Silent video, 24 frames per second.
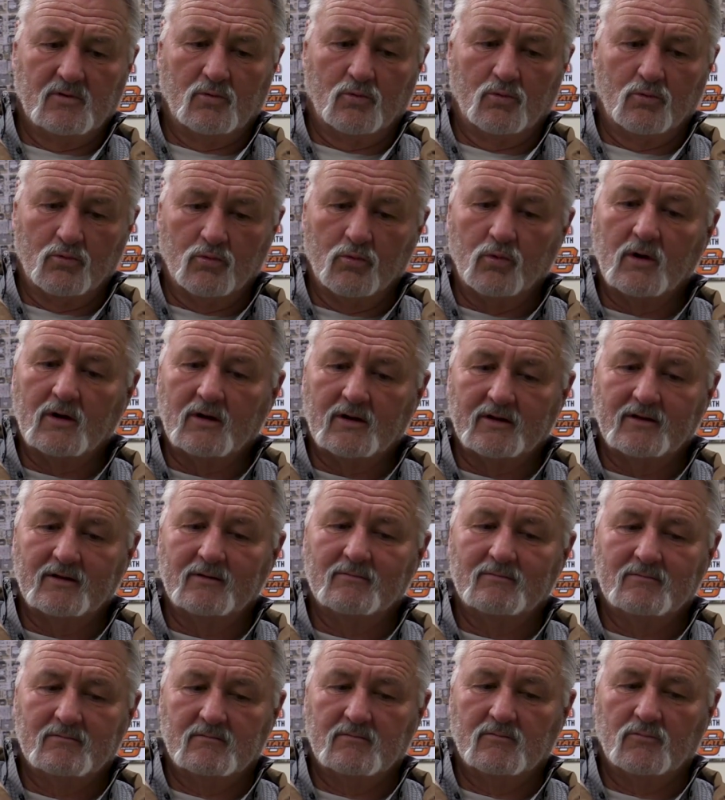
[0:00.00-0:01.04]
really
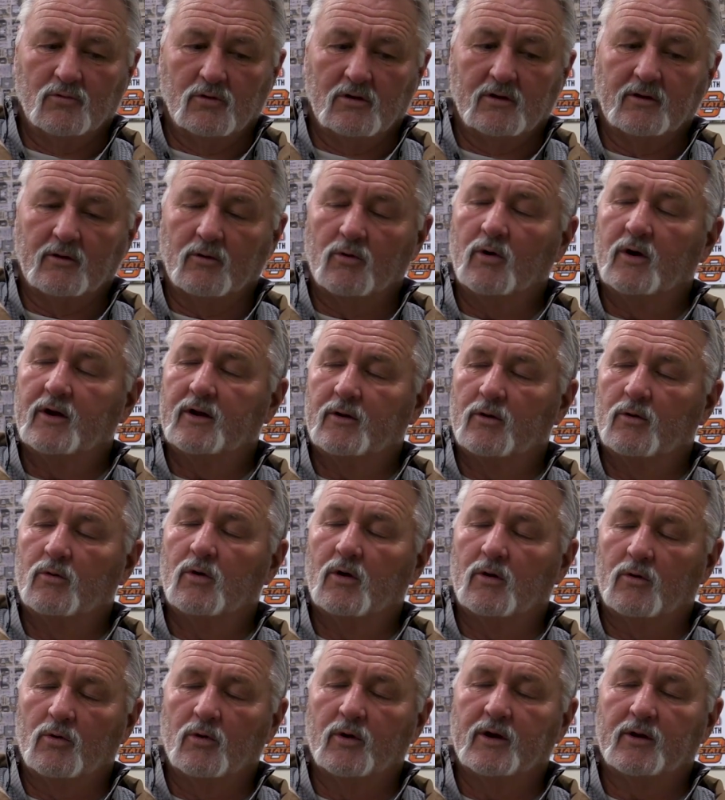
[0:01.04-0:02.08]
a
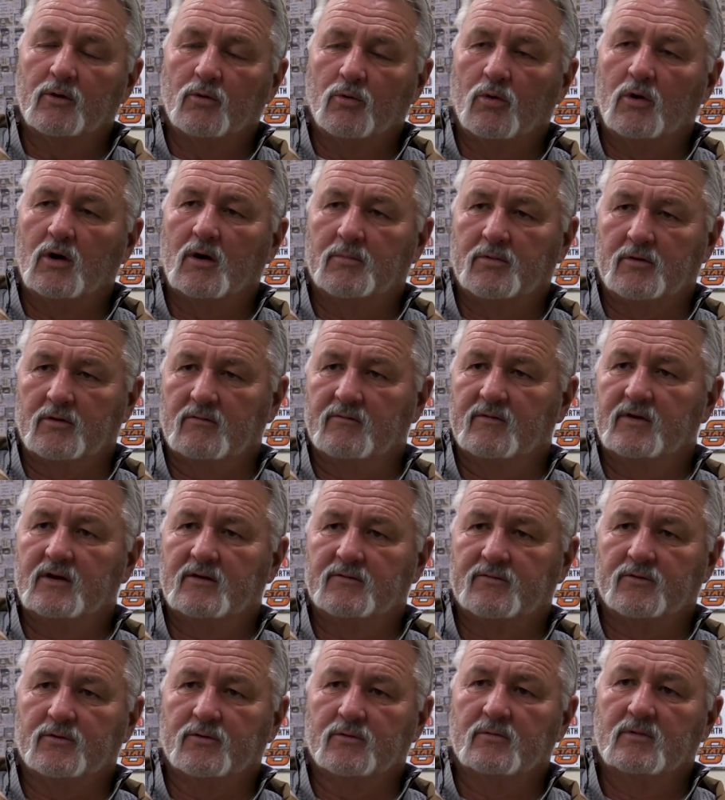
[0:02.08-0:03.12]
great
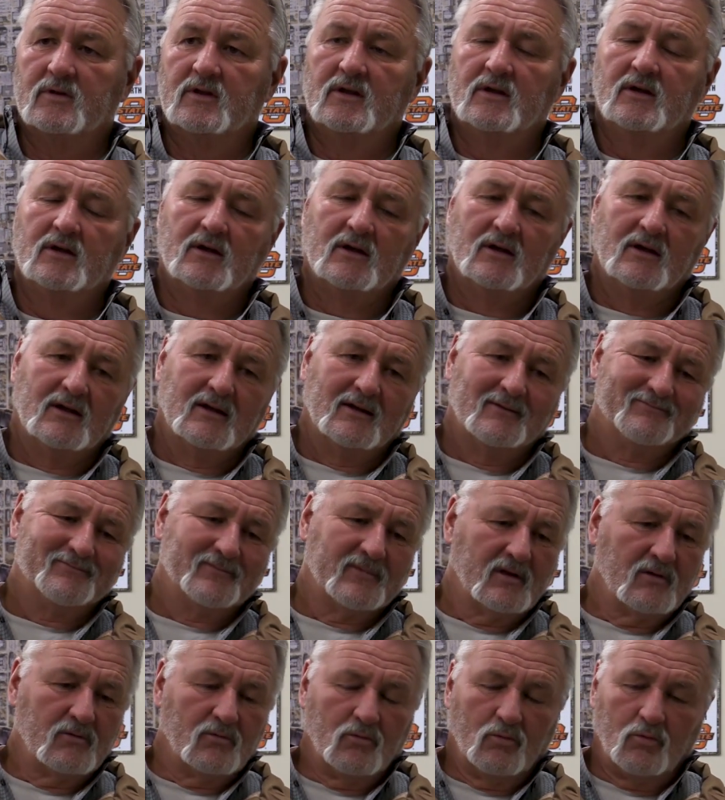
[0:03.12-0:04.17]
cooperative effort.
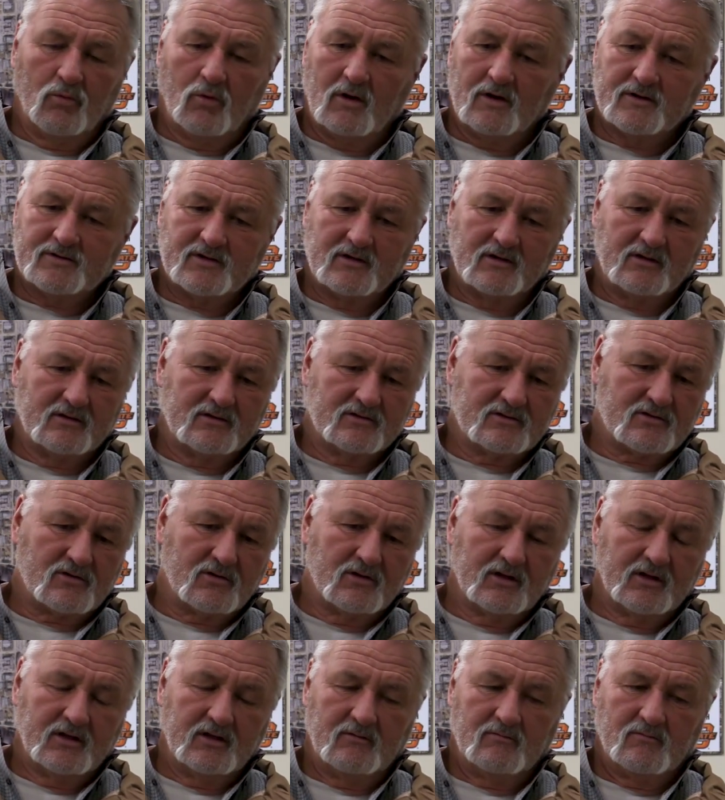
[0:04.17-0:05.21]
Washington
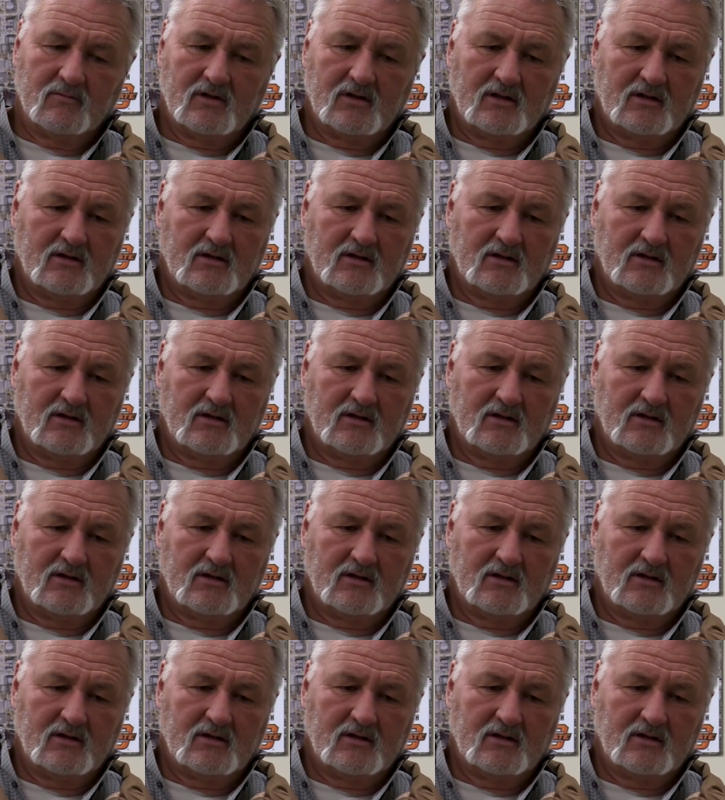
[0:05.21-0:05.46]
Street,